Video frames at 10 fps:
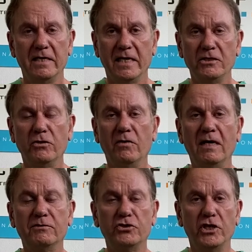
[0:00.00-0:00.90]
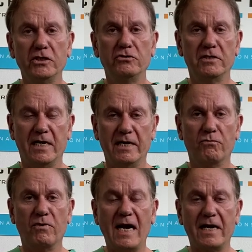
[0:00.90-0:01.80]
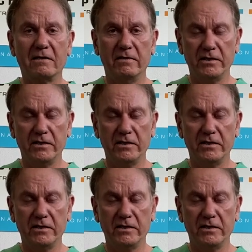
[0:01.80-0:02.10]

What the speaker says: And you don't have to change your diet radically.